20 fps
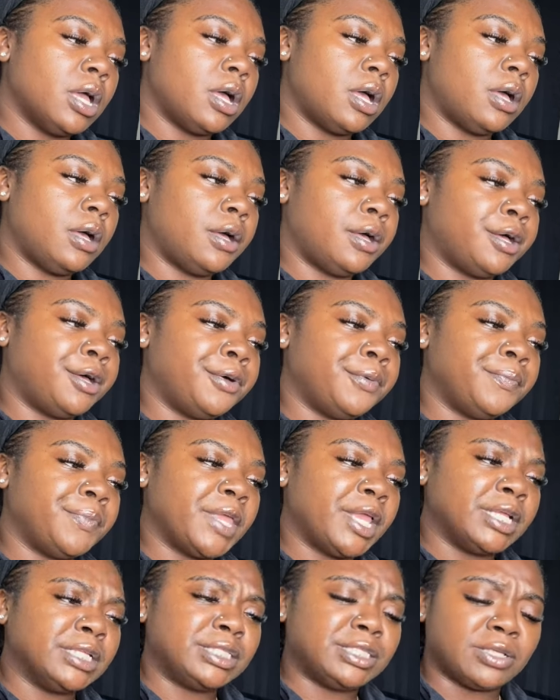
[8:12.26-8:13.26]
Um,
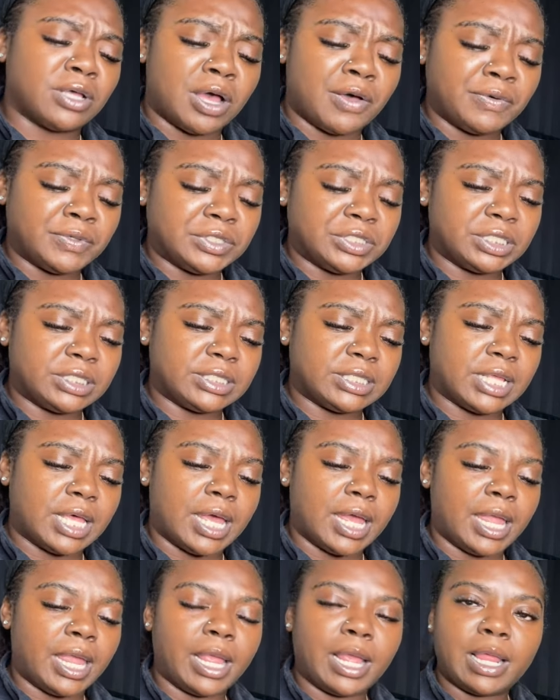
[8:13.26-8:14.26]
and so I was just
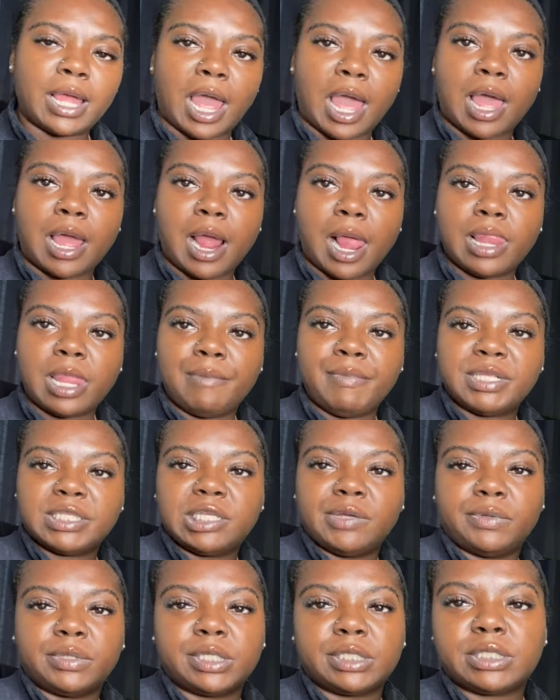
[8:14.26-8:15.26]
like, let me
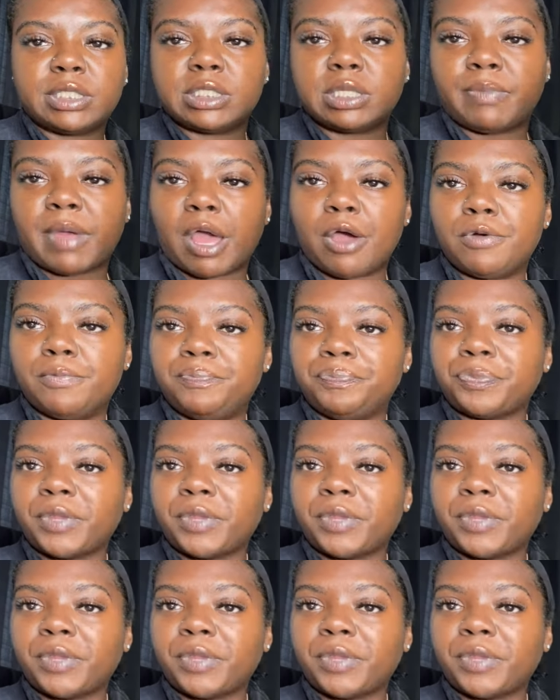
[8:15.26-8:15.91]
see what this is about.